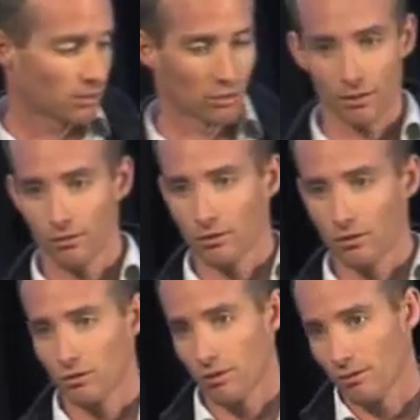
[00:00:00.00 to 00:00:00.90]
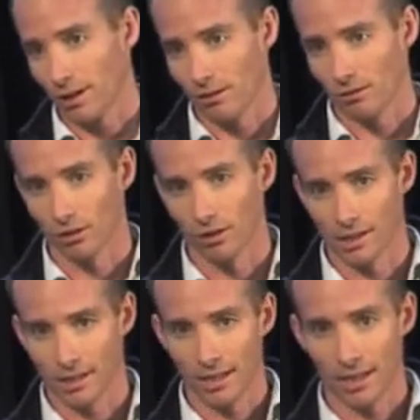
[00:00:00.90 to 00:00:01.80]
sort of
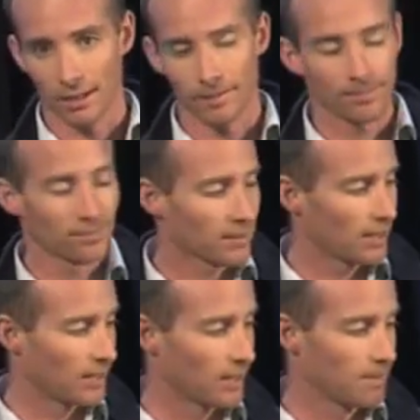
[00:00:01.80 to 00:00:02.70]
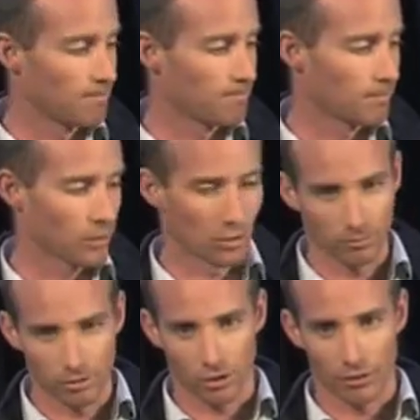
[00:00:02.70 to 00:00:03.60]
$300 a year, or
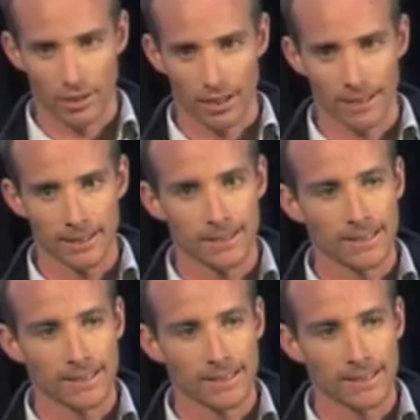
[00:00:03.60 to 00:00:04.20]
$1 a day.